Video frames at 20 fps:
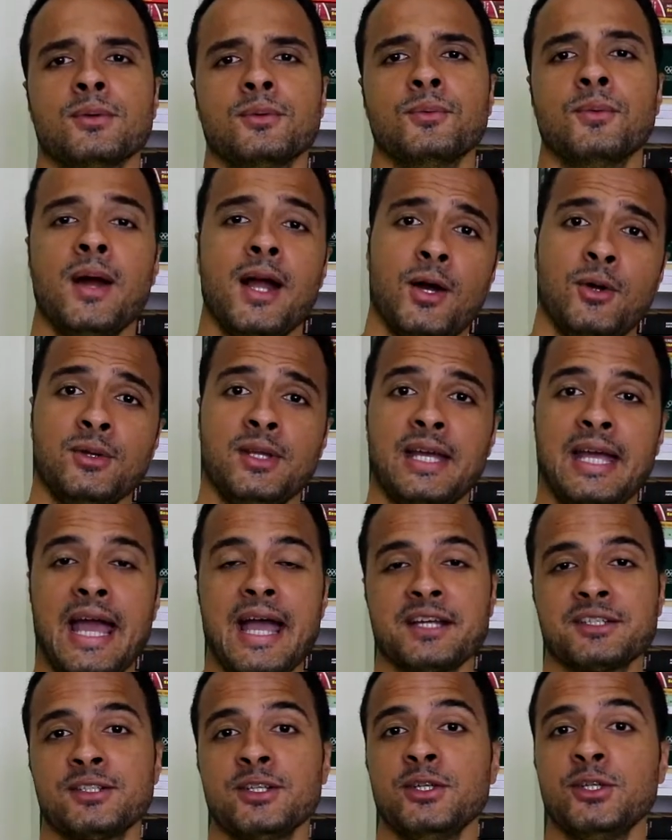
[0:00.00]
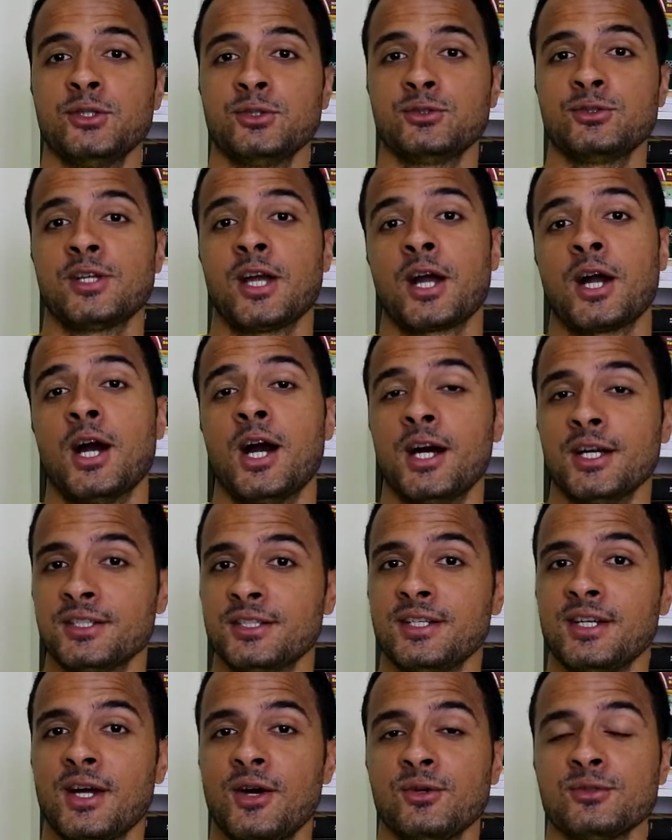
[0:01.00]
Well, they actually use the
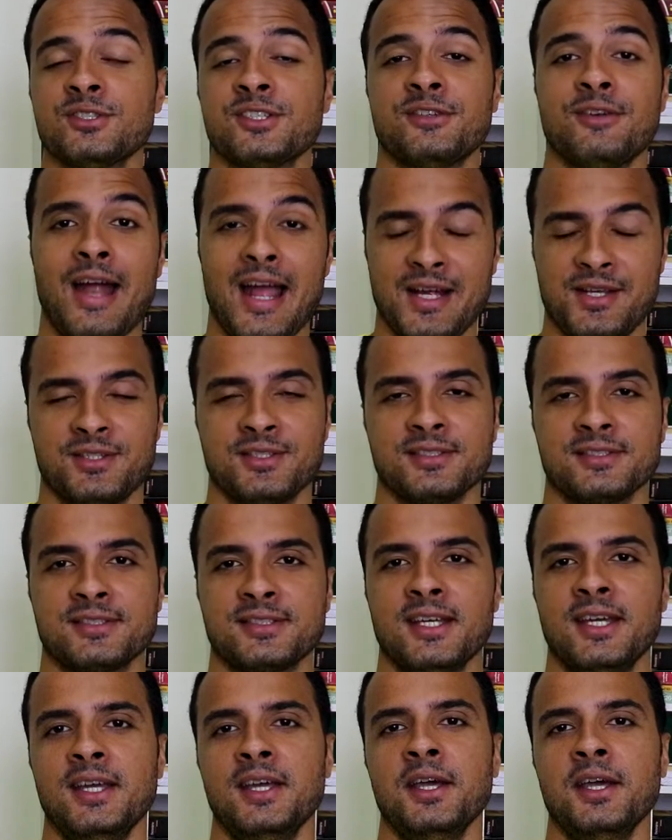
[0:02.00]
cardinal directions.